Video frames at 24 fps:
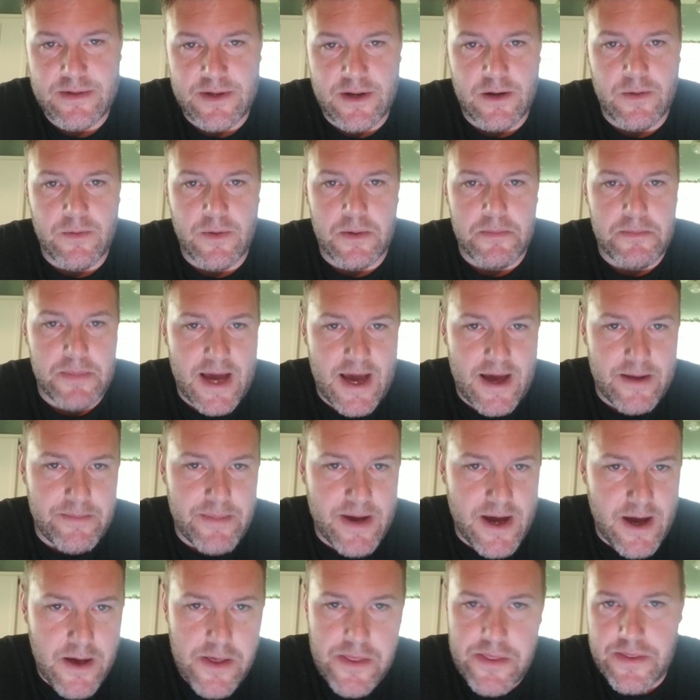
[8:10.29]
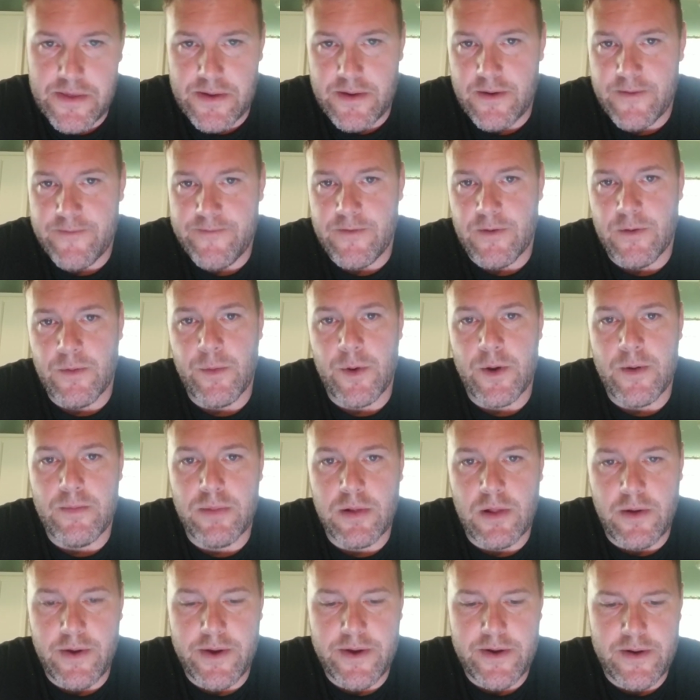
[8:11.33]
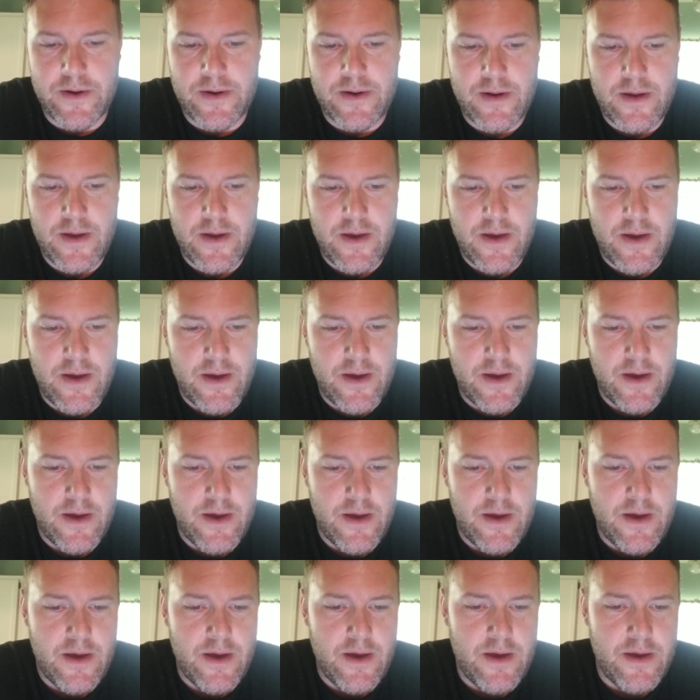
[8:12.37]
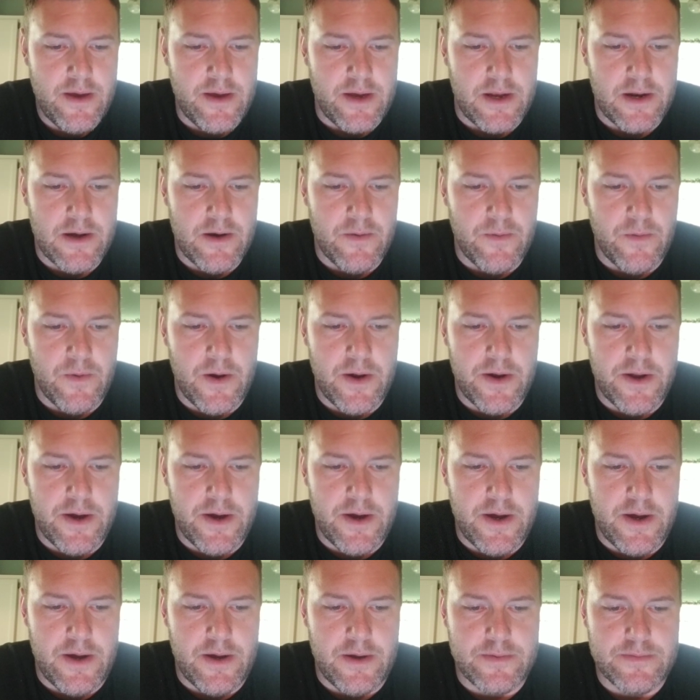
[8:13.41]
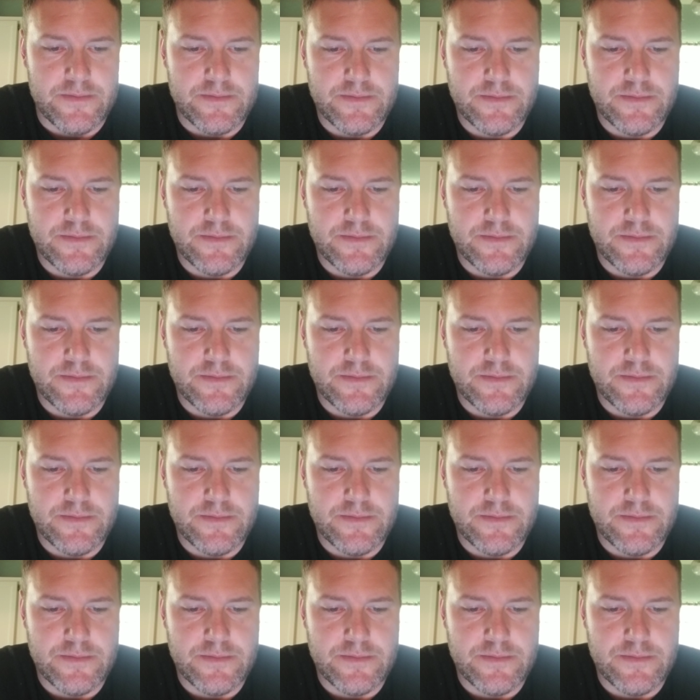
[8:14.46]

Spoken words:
You don't want to badmouth your former employer. You don't want to